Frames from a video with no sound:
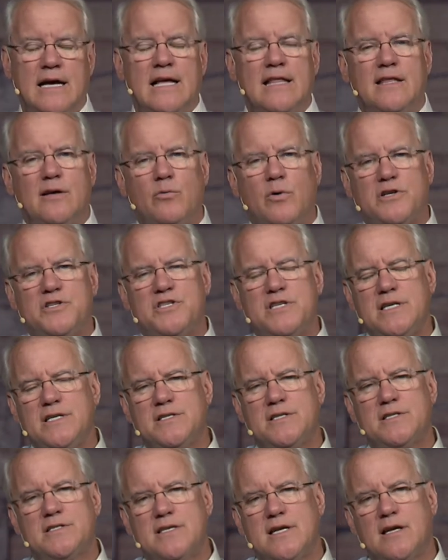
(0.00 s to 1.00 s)
That what
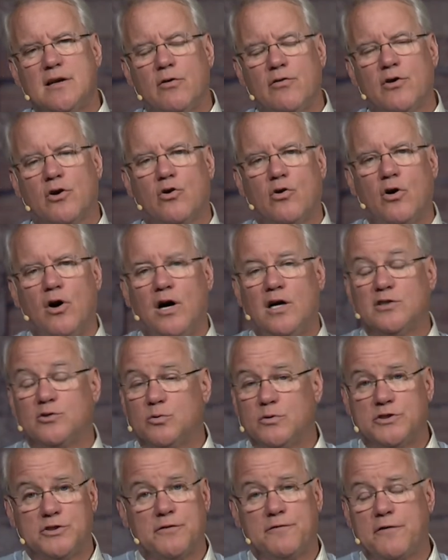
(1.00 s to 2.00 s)
Jesus did on the cross
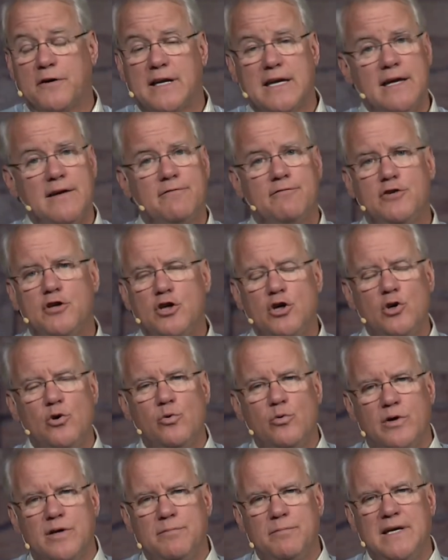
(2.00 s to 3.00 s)
was to forgive
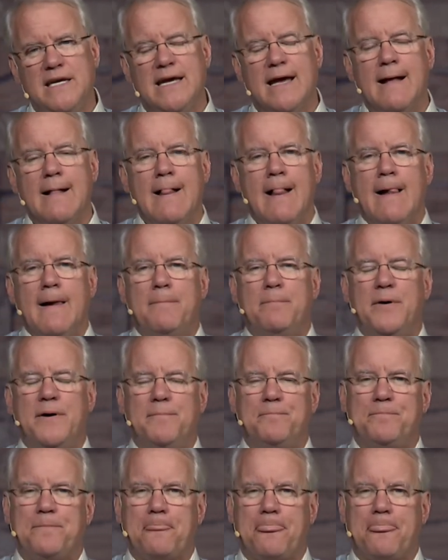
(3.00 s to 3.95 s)
you and me. But